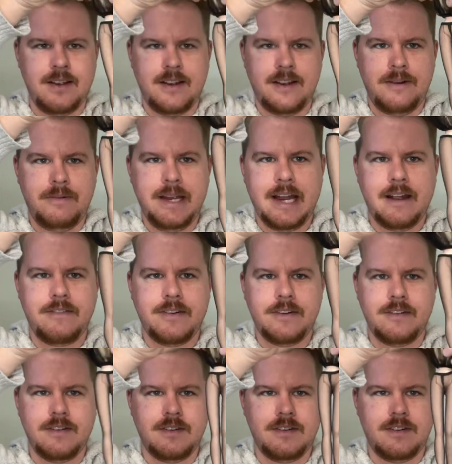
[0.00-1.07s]
we have
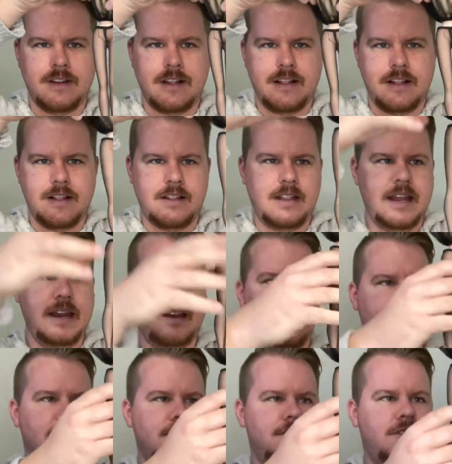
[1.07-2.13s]
her like
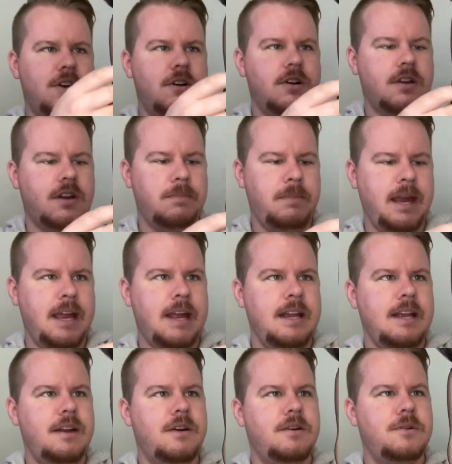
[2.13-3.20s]
dark
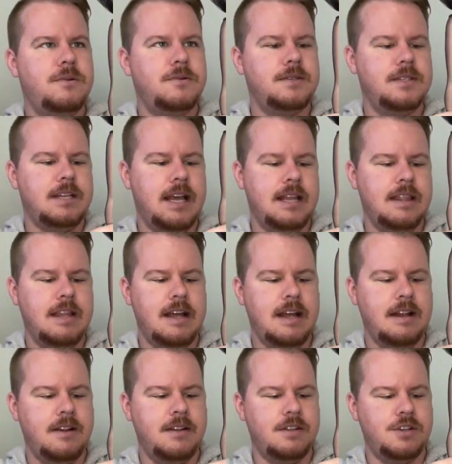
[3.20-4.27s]
pantyhose, and
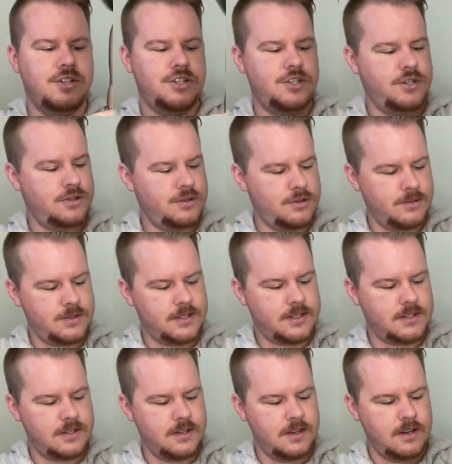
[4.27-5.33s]
then the
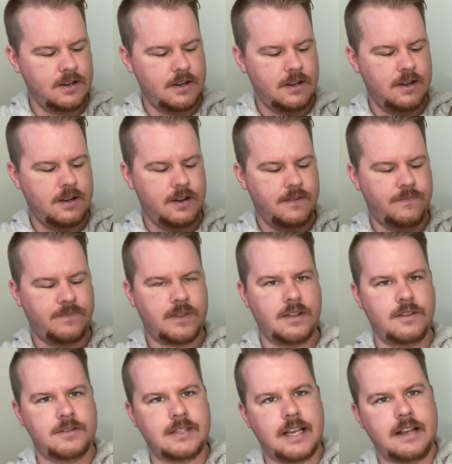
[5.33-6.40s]
shoes,
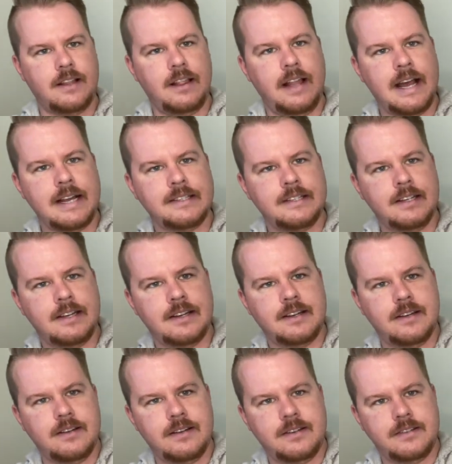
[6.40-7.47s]
those like classic
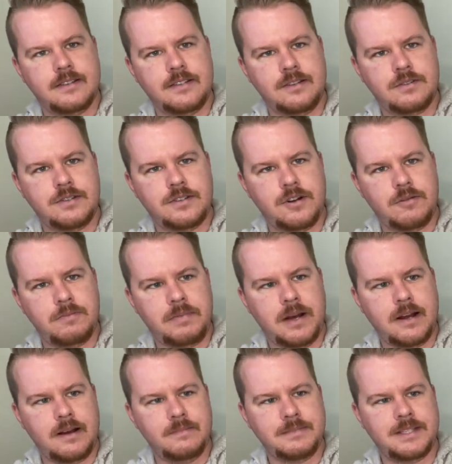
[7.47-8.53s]
Silkstone
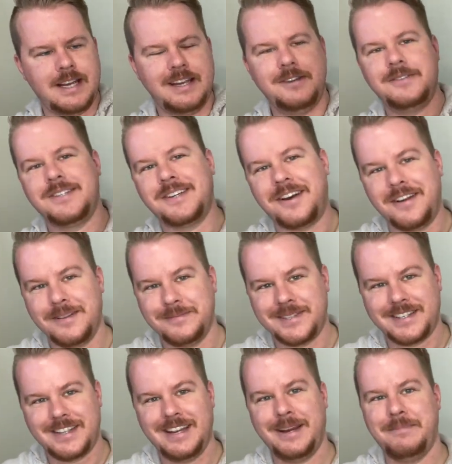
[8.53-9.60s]
pumps. I used to call them
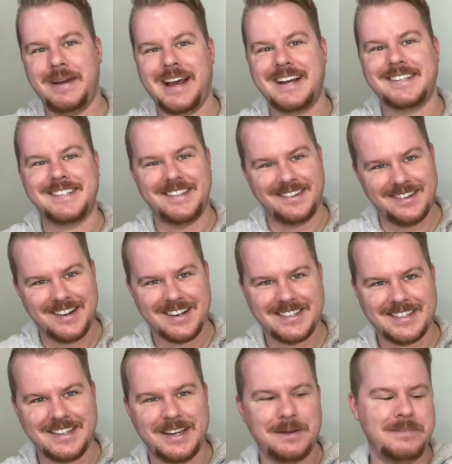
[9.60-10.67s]
slingbacks, and they're not
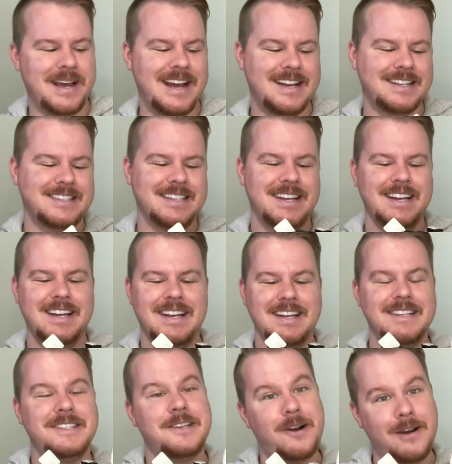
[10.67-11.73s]
slingbacks.
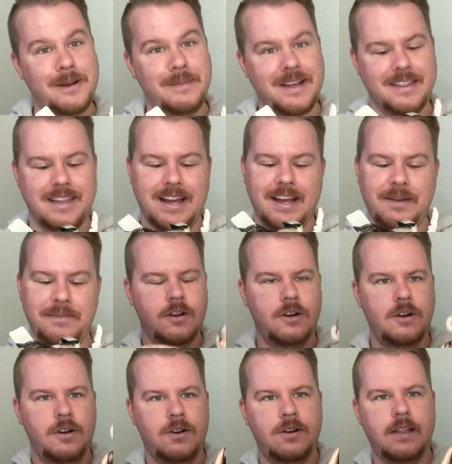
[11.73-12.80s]
Sorry about that.
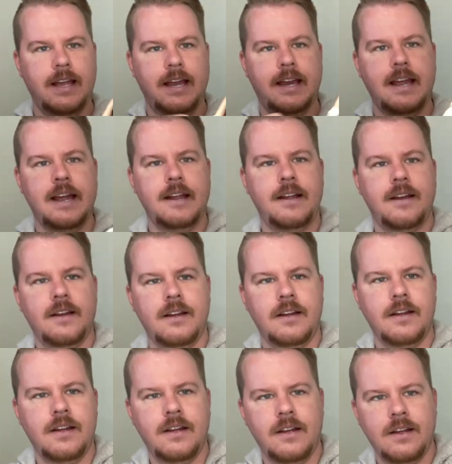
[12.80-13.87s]
Her like kind of,
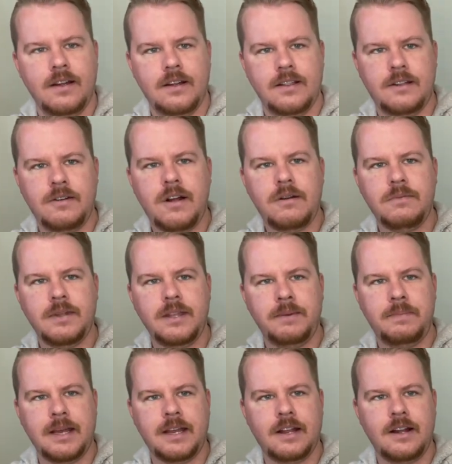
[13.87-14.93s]
they're not really
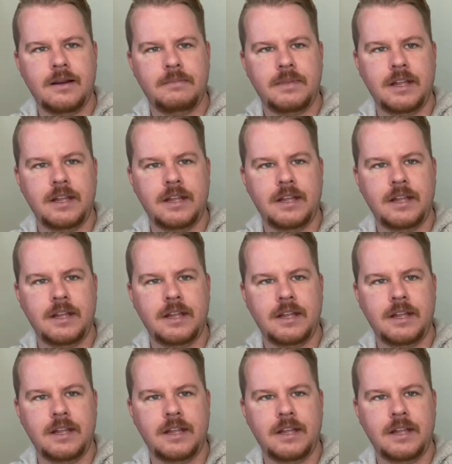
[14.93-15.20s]
picking up. They